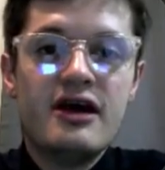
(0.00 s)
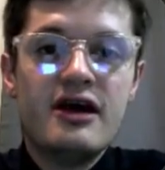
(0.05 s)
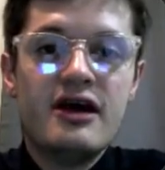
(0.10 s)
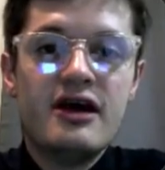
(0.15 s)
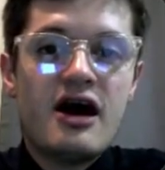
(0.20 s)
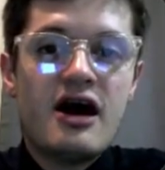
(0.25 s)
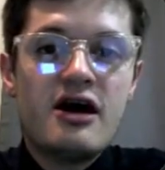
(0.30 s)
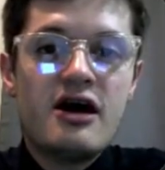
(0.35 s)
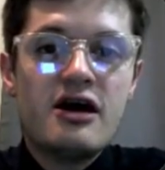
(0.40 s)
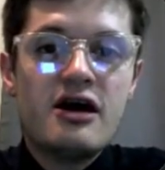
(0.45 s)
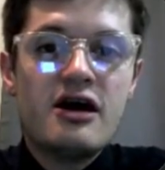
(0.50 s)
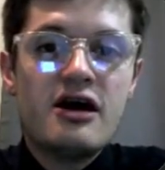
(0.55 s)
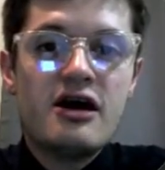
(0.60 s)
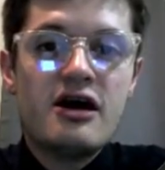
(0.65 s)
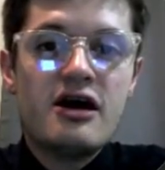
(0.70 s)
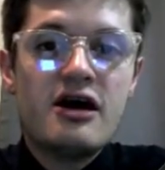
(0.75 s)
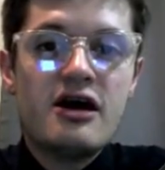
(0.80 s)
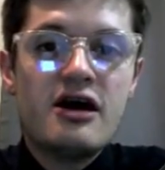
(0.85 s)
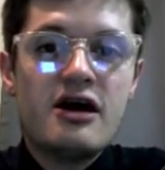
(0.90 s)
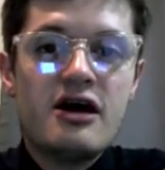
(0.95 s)

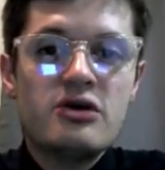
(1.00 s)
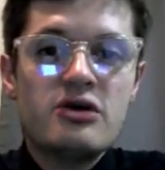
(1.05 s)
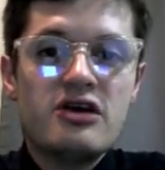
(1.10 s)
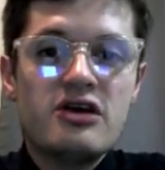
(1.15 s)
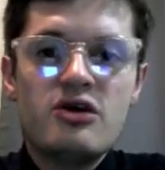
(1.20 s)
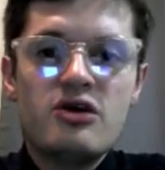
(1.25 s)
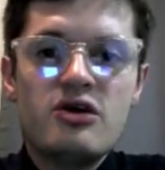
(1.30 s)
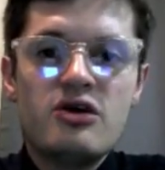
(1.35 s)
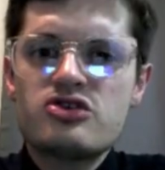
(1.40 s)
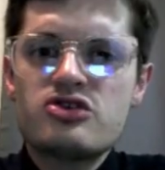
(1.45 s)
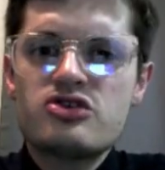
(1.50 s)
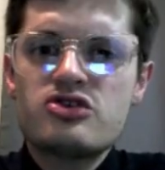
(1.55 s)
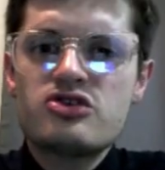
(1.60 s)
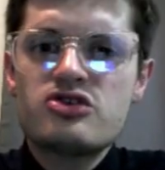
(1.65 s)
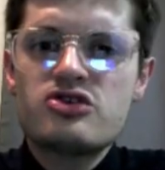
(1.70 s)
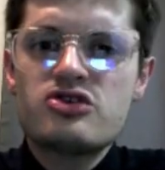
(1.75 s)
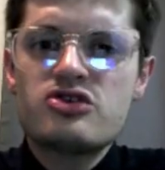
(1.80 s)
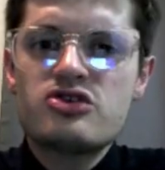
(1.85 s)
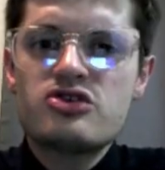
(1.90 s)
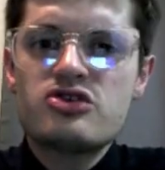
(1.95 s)
And so it was going
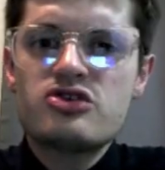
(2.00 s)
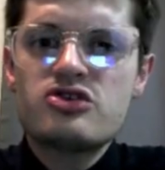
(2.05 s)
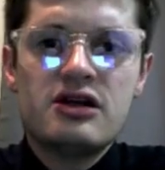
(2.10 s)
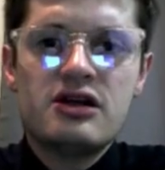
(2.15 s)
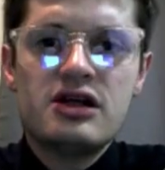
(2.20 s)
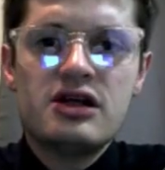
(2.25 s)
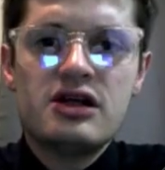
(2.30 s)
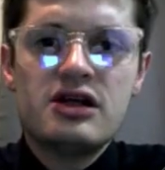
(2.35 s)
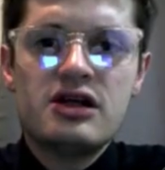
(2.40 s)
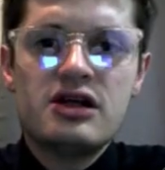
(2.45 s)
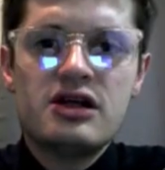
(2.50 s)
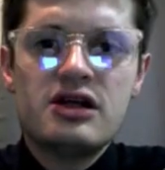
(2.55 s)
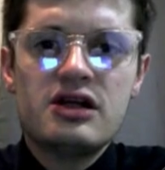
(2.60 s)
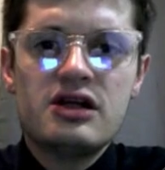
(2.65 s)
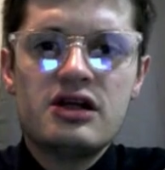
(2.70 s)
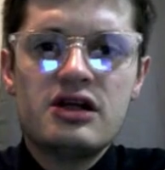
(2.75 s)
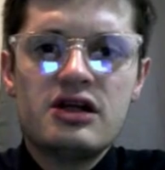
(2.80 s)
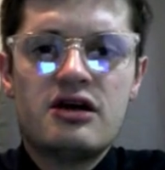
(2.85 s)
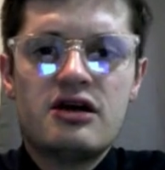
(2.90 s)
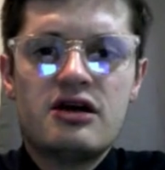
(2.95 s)
pretty well.
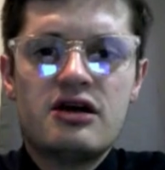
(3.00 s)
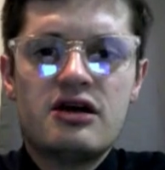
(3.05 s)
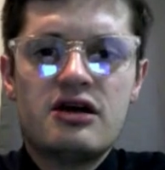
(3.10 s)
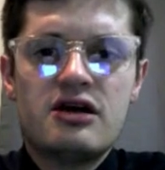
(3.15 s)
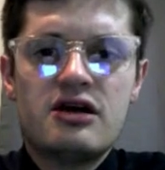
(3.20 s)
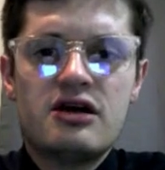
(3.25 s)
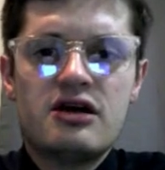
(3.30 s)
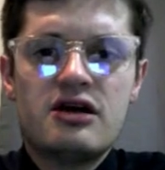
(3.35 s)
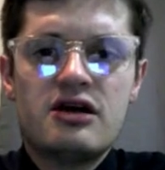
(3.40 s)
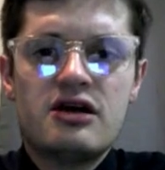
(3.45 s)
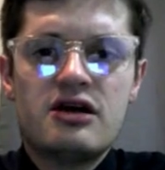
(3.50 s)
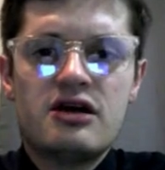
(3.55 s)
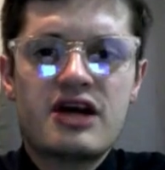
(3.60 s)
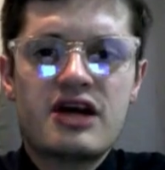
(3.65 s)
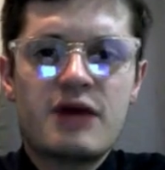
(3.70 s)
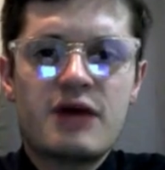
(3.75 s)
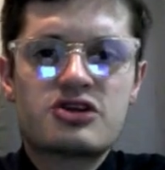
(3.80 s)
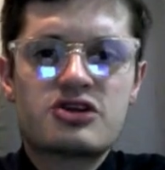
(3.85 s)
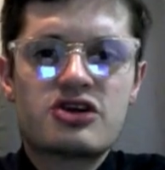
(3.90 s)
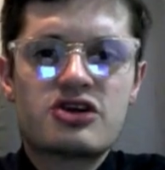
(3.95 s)
Capture,
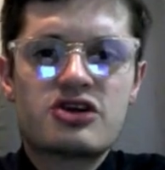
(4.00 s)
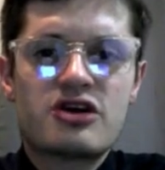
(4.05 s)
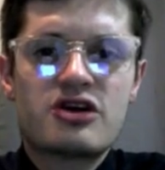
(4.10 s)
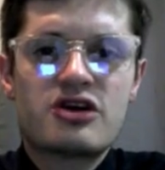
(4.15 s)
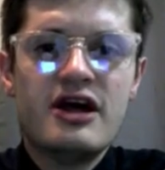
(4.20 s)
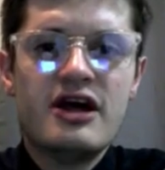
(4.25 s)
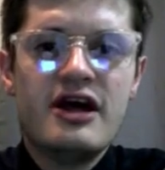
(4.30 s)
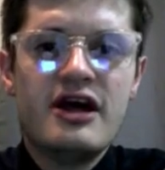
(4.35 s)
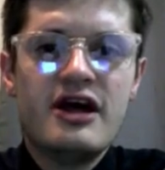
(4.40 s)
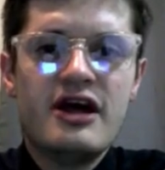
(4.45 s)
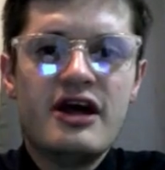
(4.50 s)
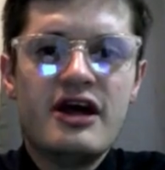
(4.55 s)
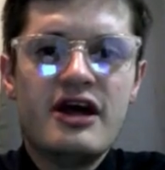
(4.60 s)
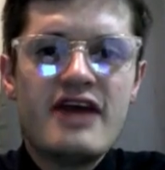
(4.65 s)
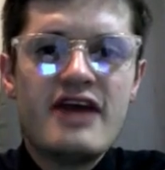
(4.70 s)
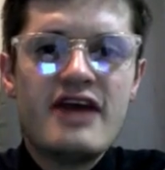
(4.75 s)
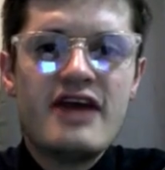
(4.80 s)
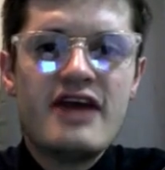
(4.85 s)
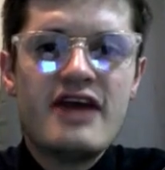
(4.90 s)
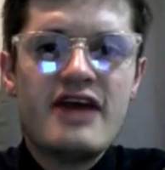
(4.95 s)
capture. And
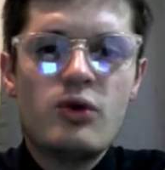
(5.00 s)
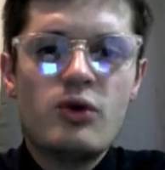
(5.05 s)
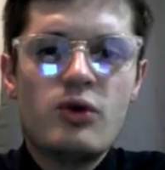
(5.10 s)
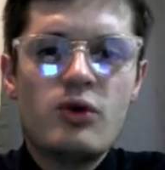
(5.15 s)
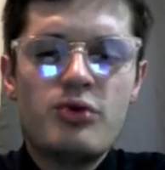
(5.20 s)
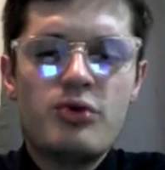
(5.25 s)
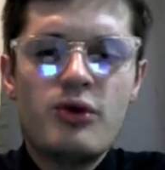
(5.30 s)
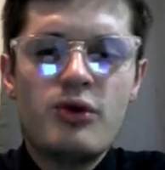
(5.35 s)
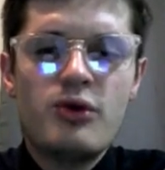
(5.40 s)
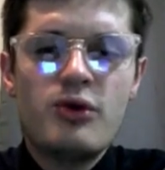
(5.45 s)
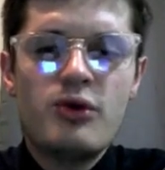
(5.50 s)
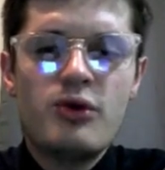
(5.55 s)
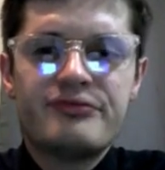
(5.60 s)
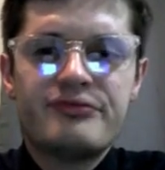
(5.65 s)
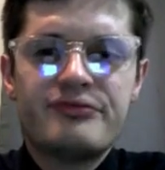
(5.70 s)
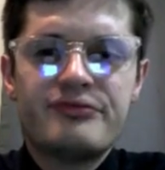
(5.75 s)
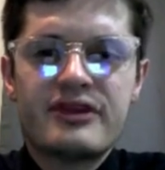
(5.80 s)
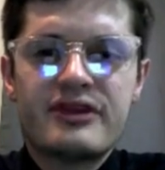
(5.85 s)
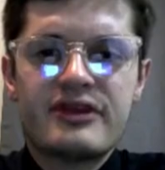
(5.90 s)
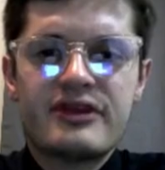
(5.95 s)
then at one point
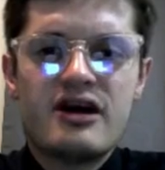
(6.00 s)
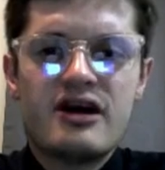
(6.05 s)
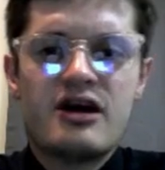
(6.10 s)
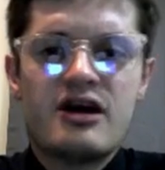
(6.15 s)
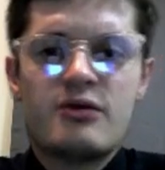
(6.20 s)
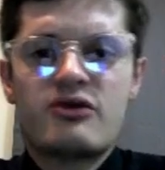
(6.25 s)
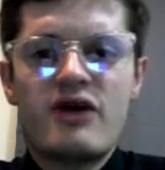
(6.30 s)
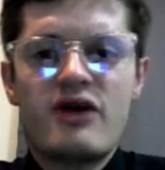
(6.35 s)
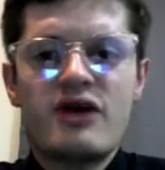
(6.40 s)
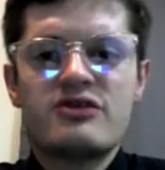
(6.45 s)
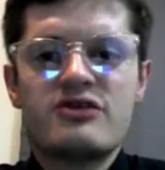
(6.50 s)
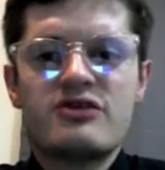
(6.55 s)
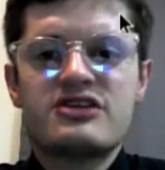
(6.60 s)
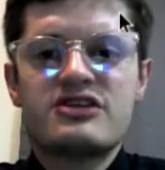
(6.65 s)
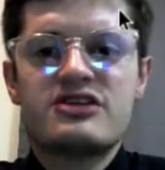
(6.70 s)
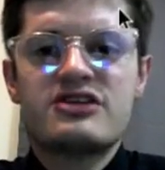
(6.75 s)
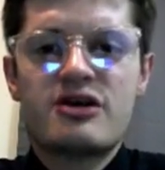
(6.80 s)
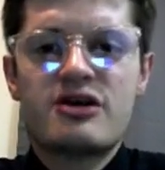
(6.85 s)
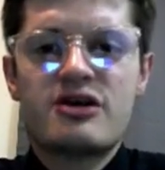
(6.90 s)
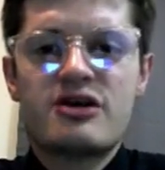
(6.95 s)
around
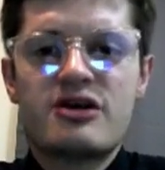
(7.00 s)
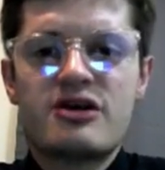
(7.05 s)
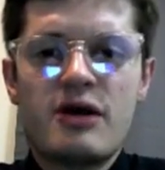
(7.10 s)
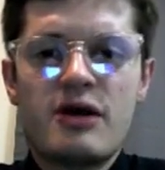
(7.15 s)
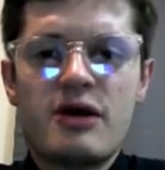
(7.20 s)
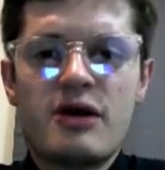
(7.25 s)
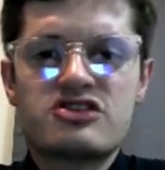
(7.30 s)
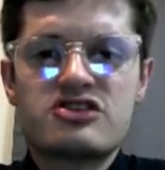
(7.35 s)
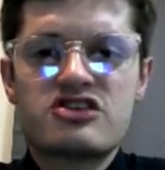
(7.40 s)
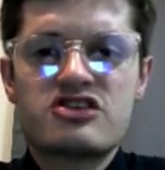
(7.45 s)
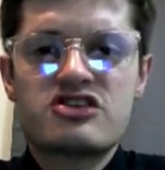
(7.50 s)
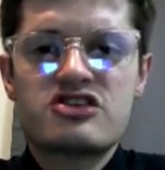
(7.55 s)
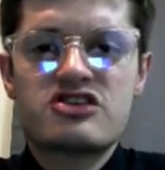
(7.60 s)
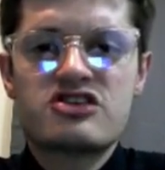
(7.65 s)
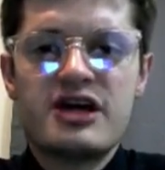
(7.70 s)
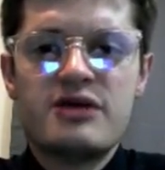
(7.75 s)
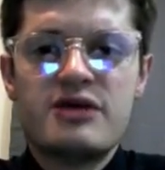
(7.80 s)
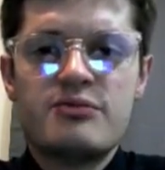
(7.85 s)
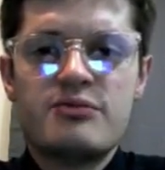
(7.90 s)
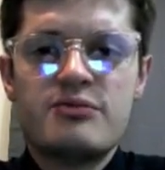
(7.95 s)
here, probably should just
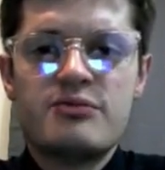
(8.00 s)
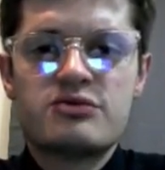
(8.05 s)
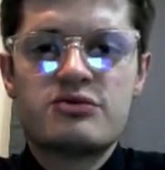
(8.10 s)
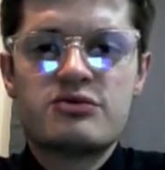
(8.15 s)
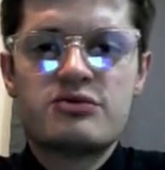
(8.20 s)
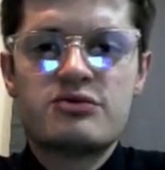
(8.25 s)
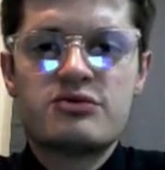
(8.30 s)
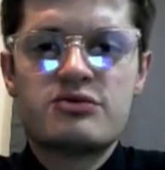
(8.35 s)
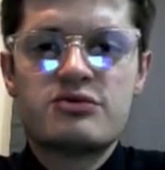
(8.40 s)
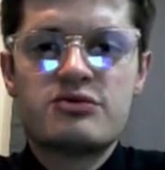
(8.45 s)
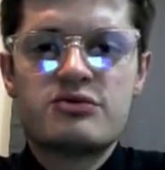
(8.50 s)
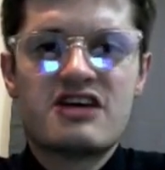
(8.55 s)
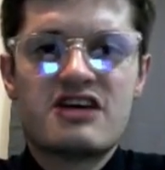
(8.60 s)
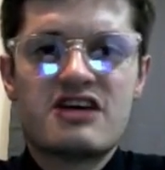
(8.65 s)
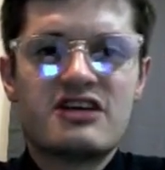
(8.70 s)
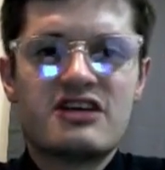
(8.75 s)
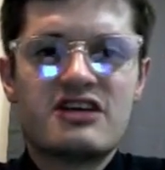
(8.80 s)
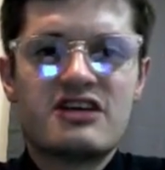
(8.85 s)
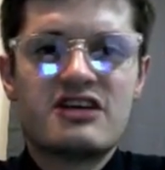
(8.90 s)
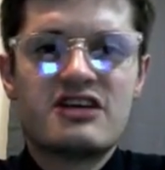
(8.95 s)
play bishop to
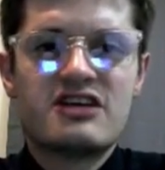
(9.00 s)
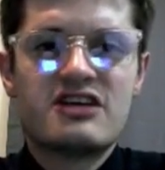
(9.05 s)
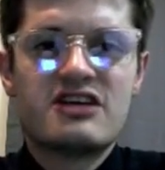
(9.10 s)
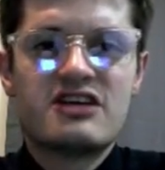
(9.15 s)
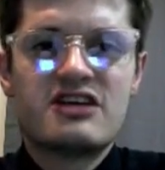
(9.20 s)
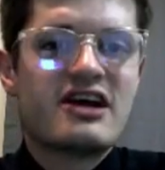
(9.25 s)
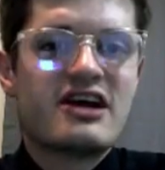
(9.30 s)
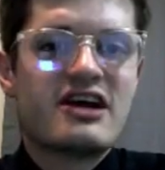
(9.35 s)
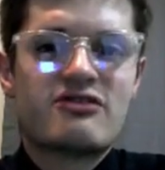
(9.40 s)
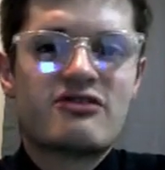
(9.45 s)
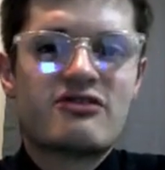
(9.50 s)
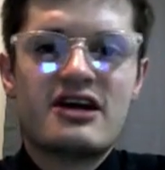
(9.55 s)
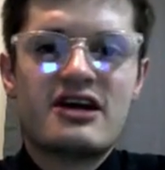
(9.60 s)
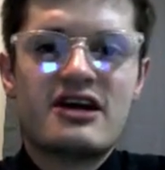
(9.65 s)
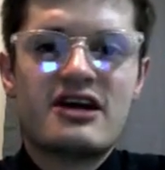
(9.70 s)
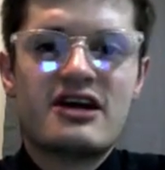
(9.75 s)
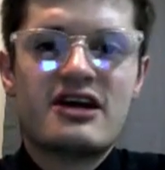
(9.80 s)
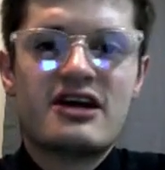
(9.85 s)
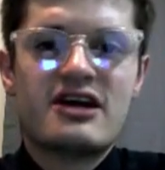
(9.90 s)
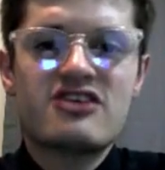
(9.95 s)
g7 and get ready to
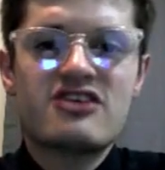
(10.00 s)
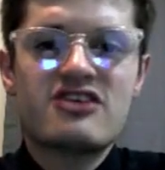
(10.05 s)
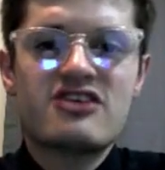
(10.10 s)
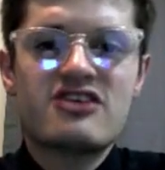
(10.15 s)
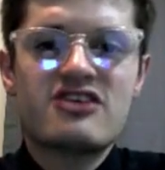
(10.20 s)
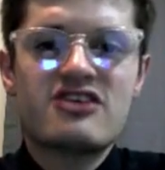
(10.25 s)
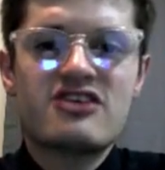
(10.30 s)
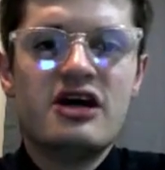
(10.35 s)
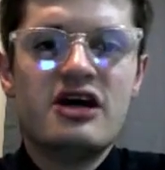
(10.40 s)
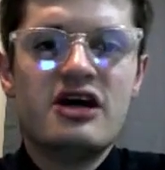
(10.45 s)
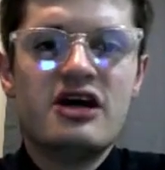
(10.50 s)
castle.